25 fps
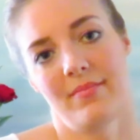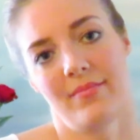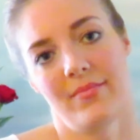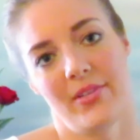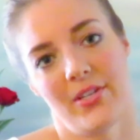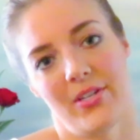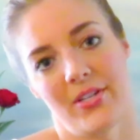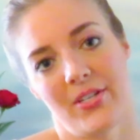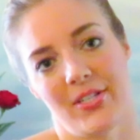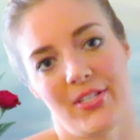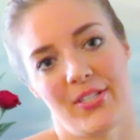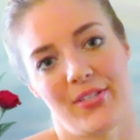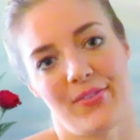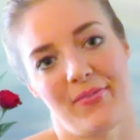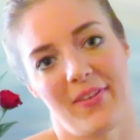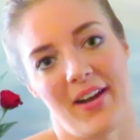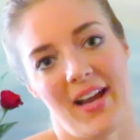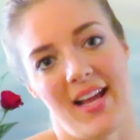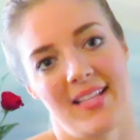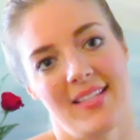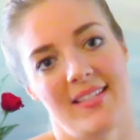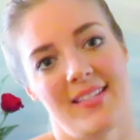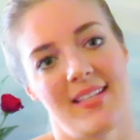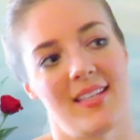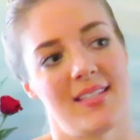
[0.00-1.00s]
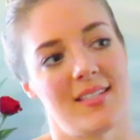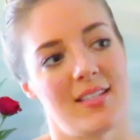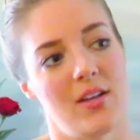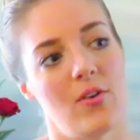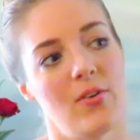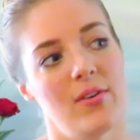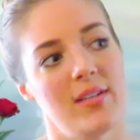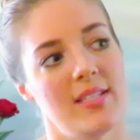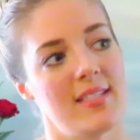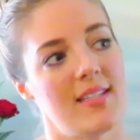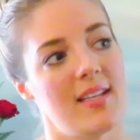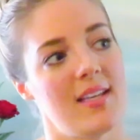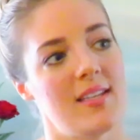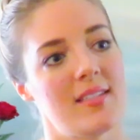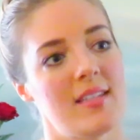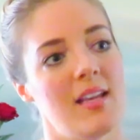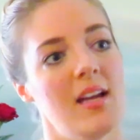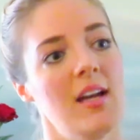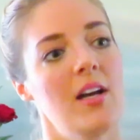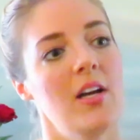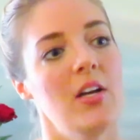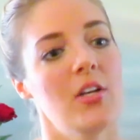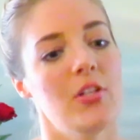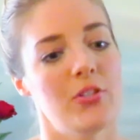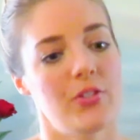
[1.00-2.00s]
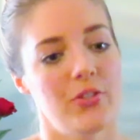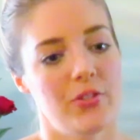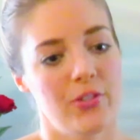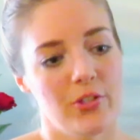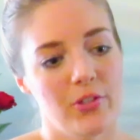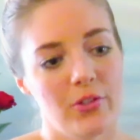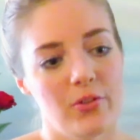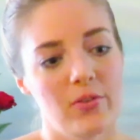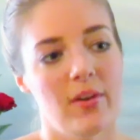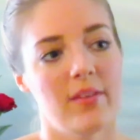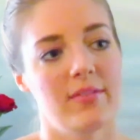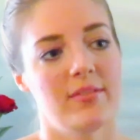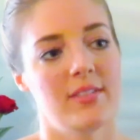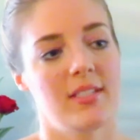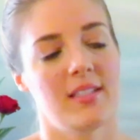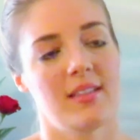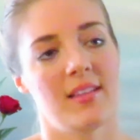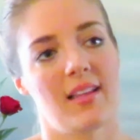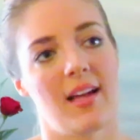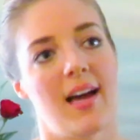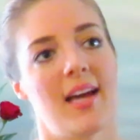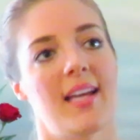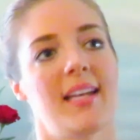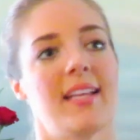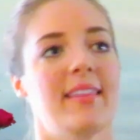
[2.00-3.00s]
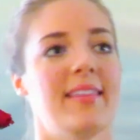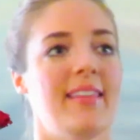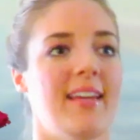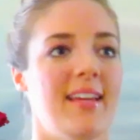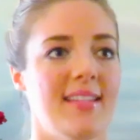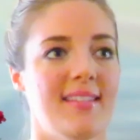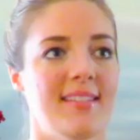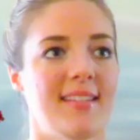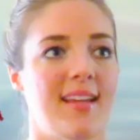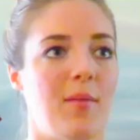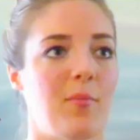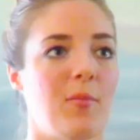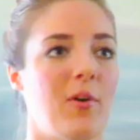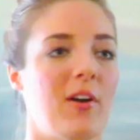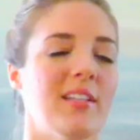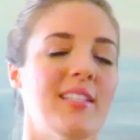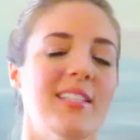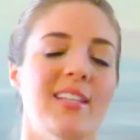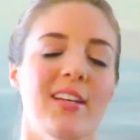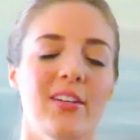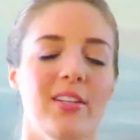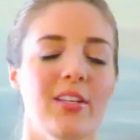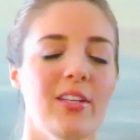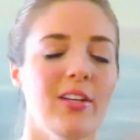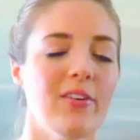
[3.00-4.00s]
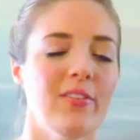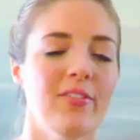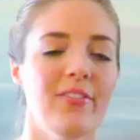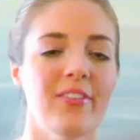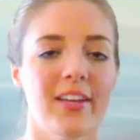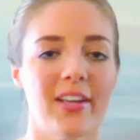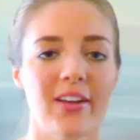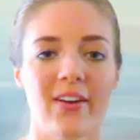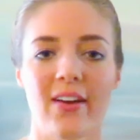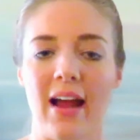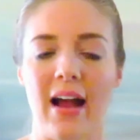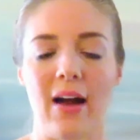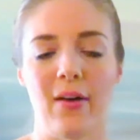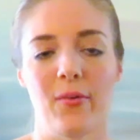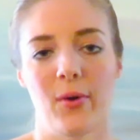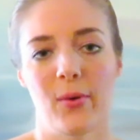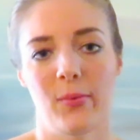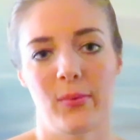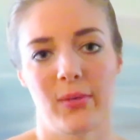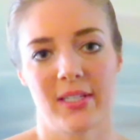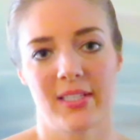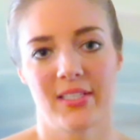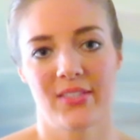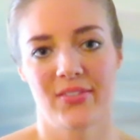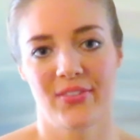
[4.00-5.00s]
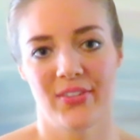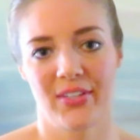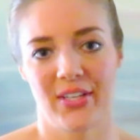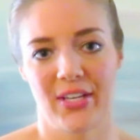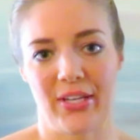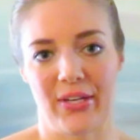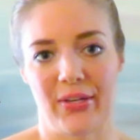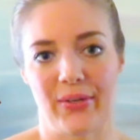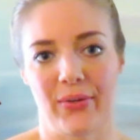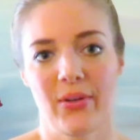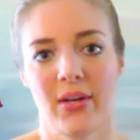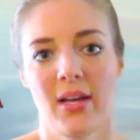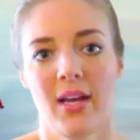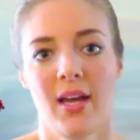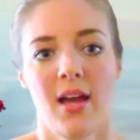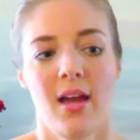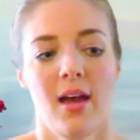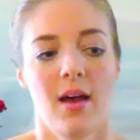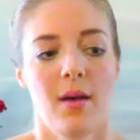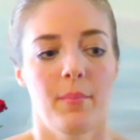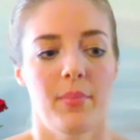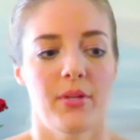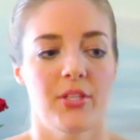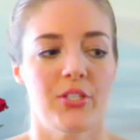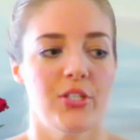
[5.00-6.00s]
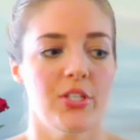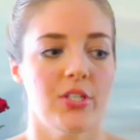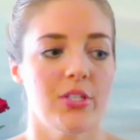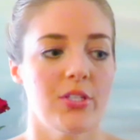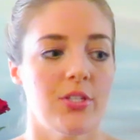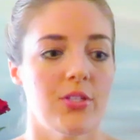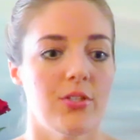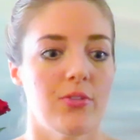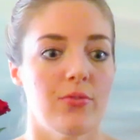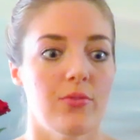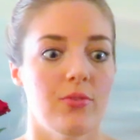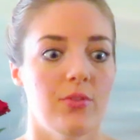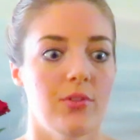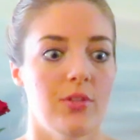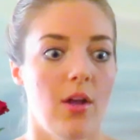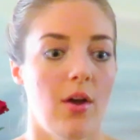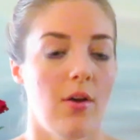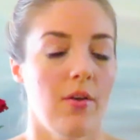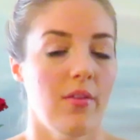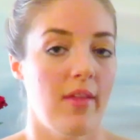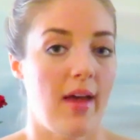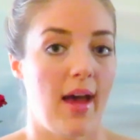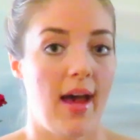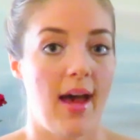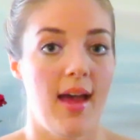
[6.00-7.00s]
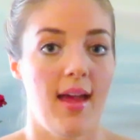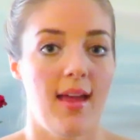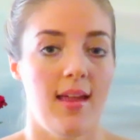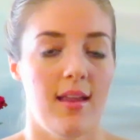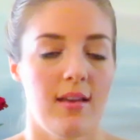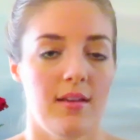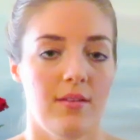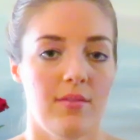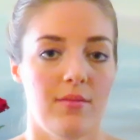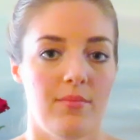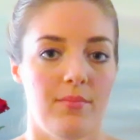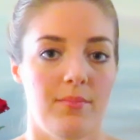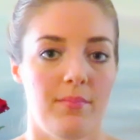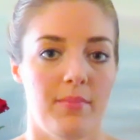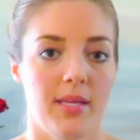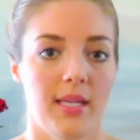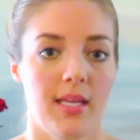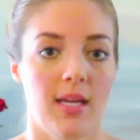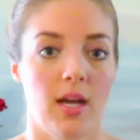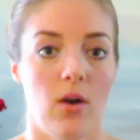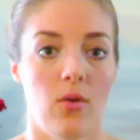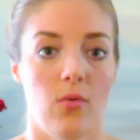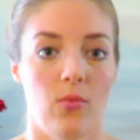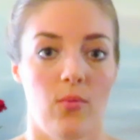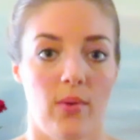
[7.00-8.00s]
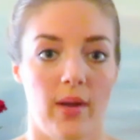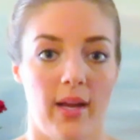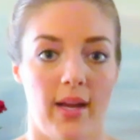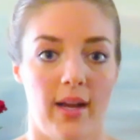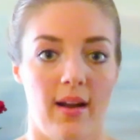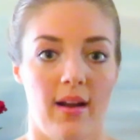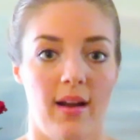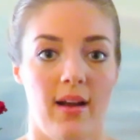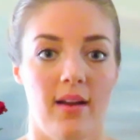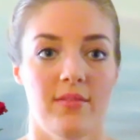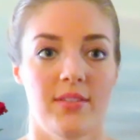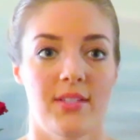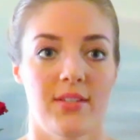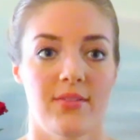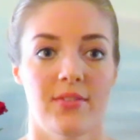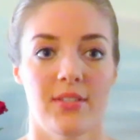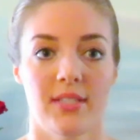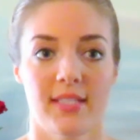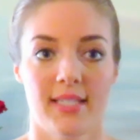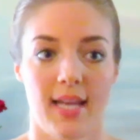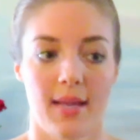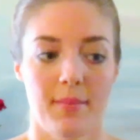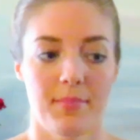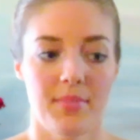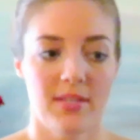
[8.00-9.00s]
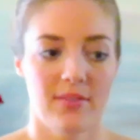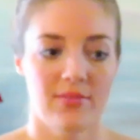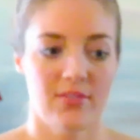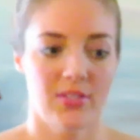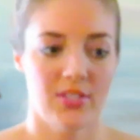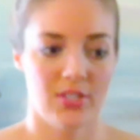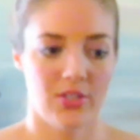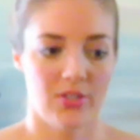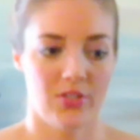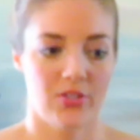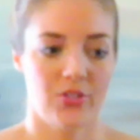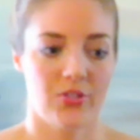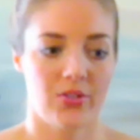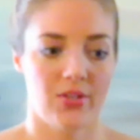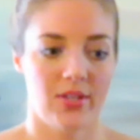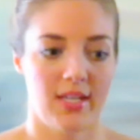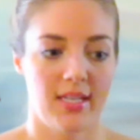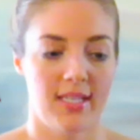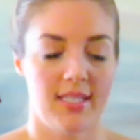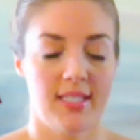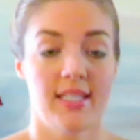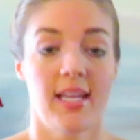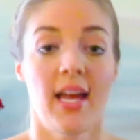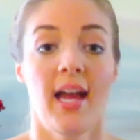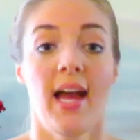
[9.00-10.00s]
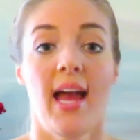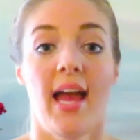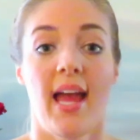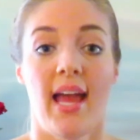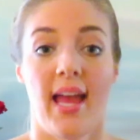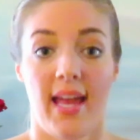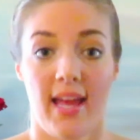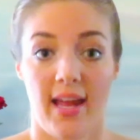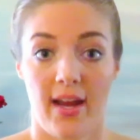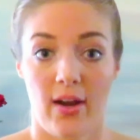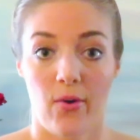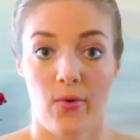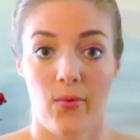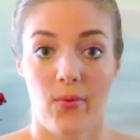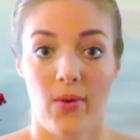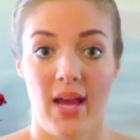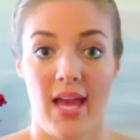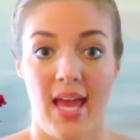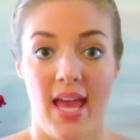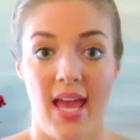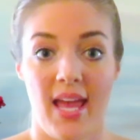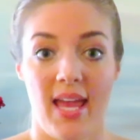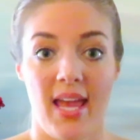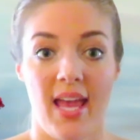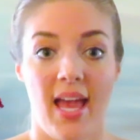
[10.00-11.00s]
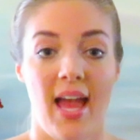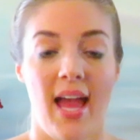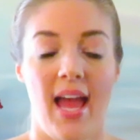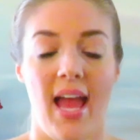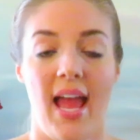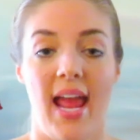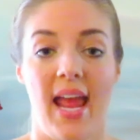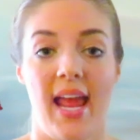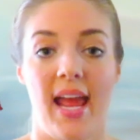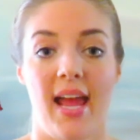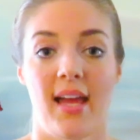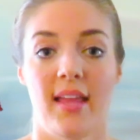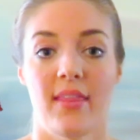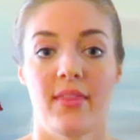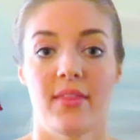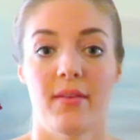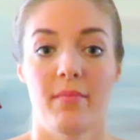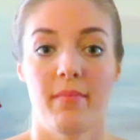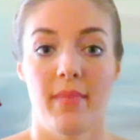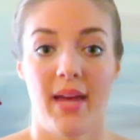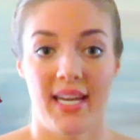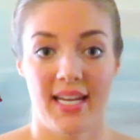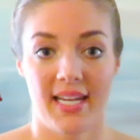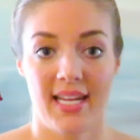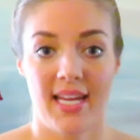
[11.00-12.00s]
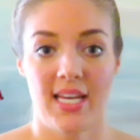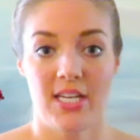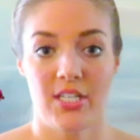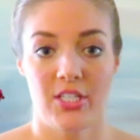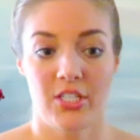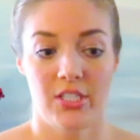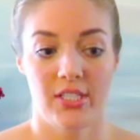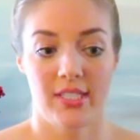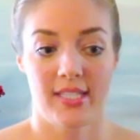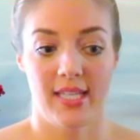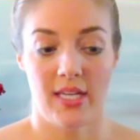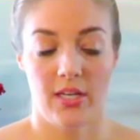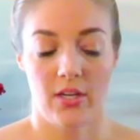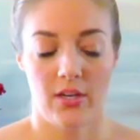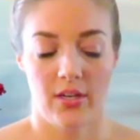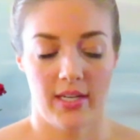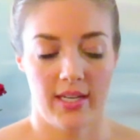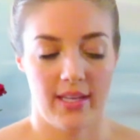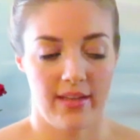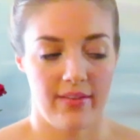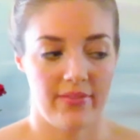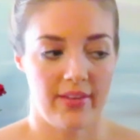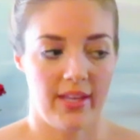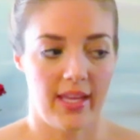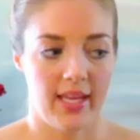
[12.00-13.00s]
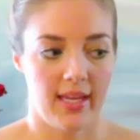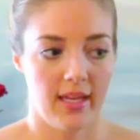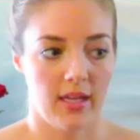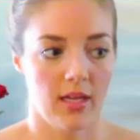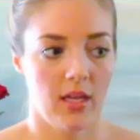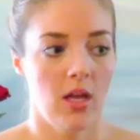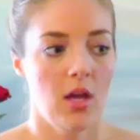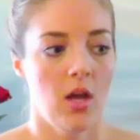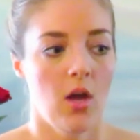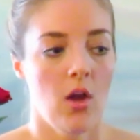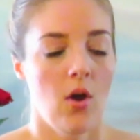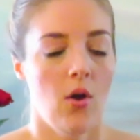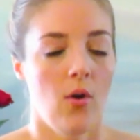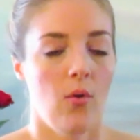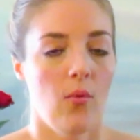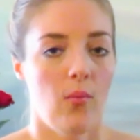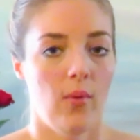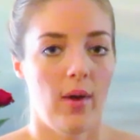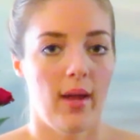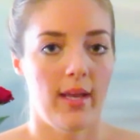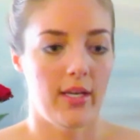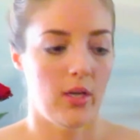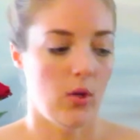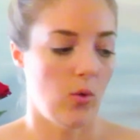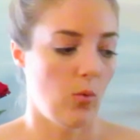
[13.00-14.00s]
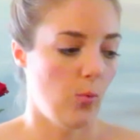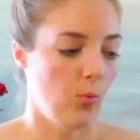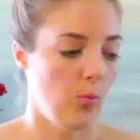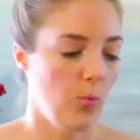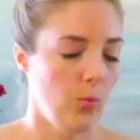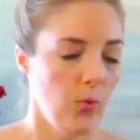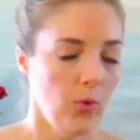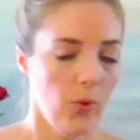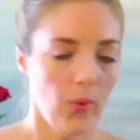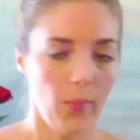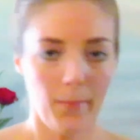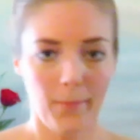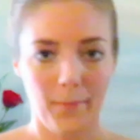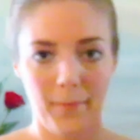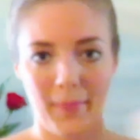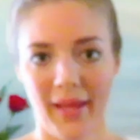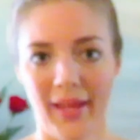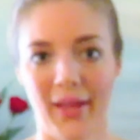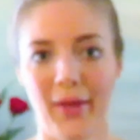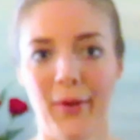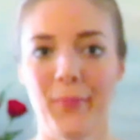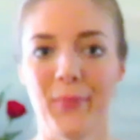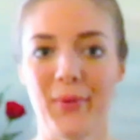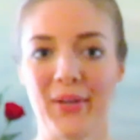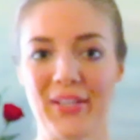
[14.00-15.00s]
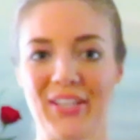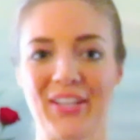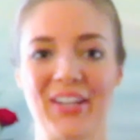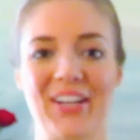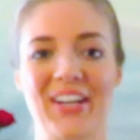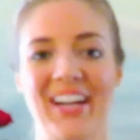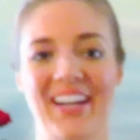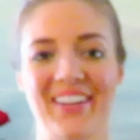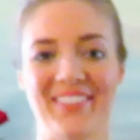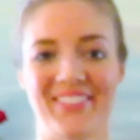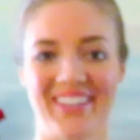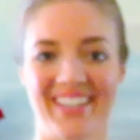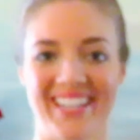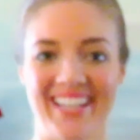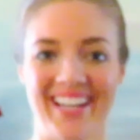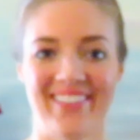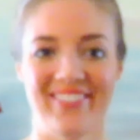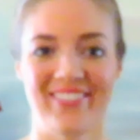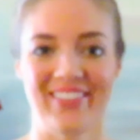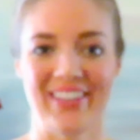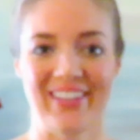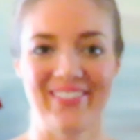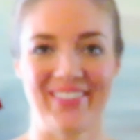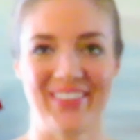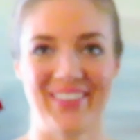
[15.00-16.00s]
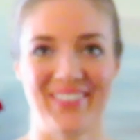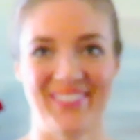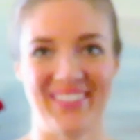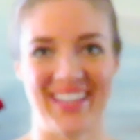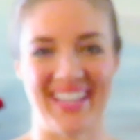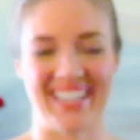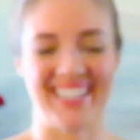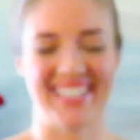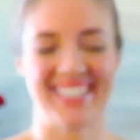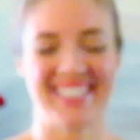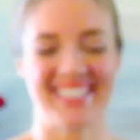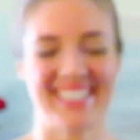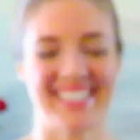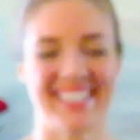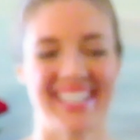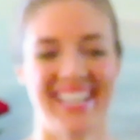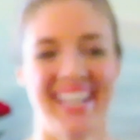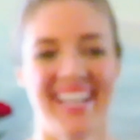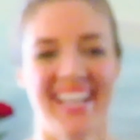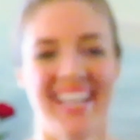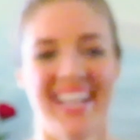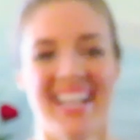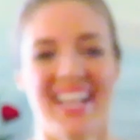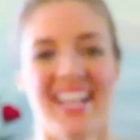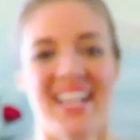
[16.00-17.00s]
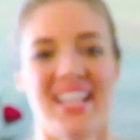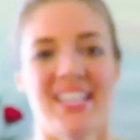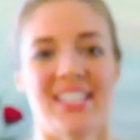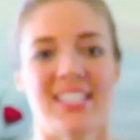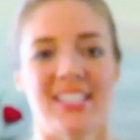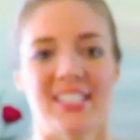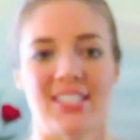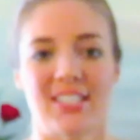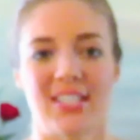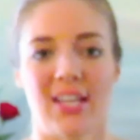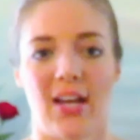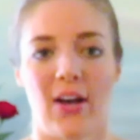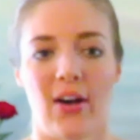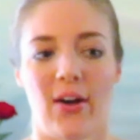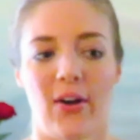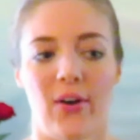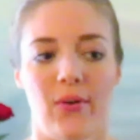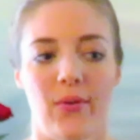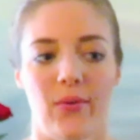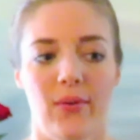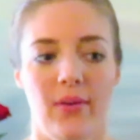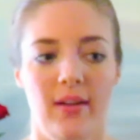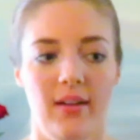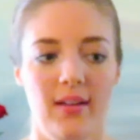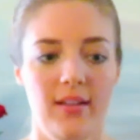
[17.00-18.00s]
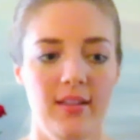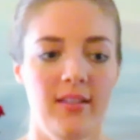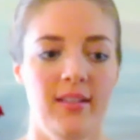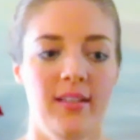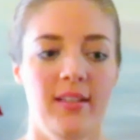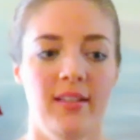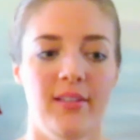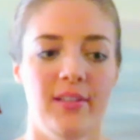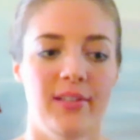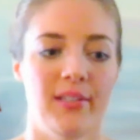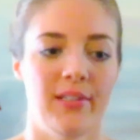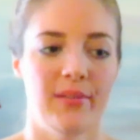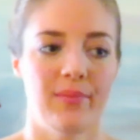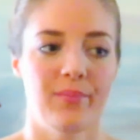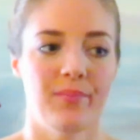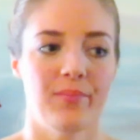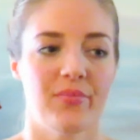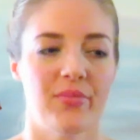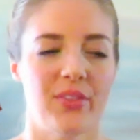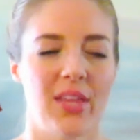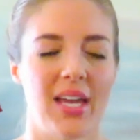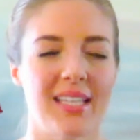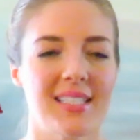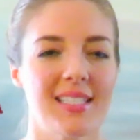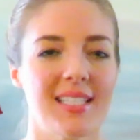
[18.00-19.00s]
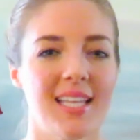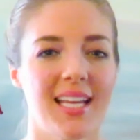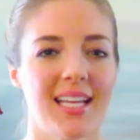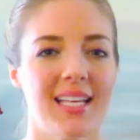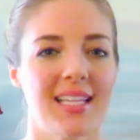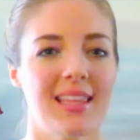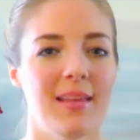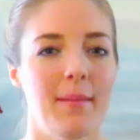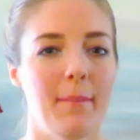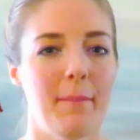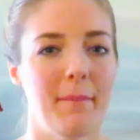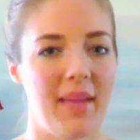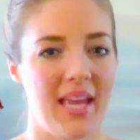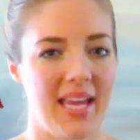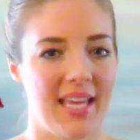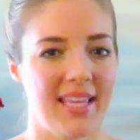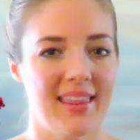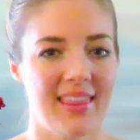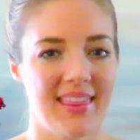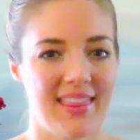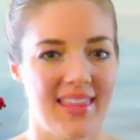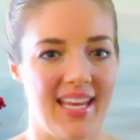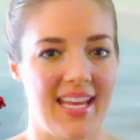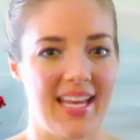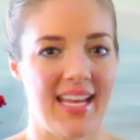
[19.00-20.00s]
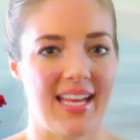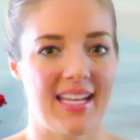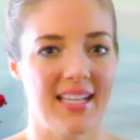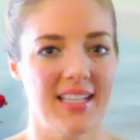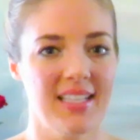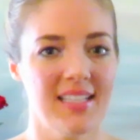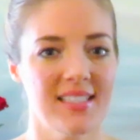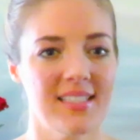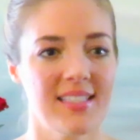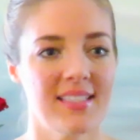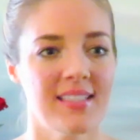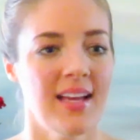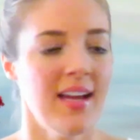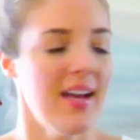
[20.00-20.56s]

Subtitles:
nurse friend always does 2 of Dilaudid, then Demerol. So you'll figure out what works for you. But just know that and be aware of different types of surgeries, airway, and the medications that you're giving when you're a recovery room nurse. So that's like the main things.